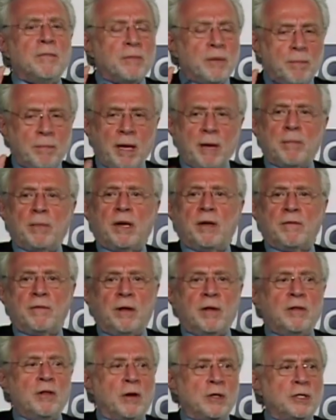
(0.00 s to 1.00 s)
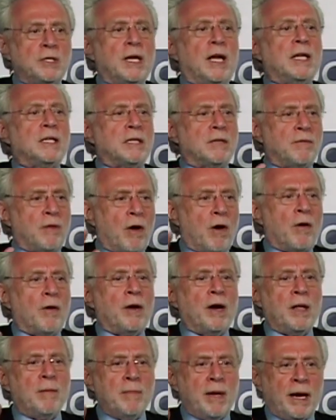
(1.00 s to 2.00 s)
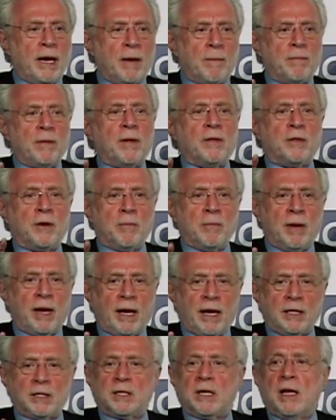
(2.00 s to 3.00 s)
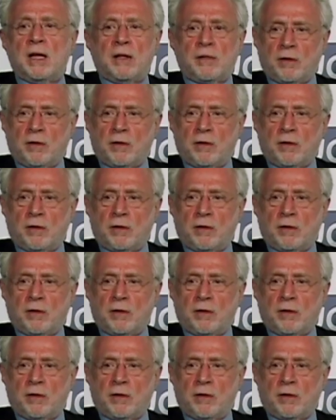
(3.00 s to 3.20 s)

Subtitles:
The people in those states have already made up their minds.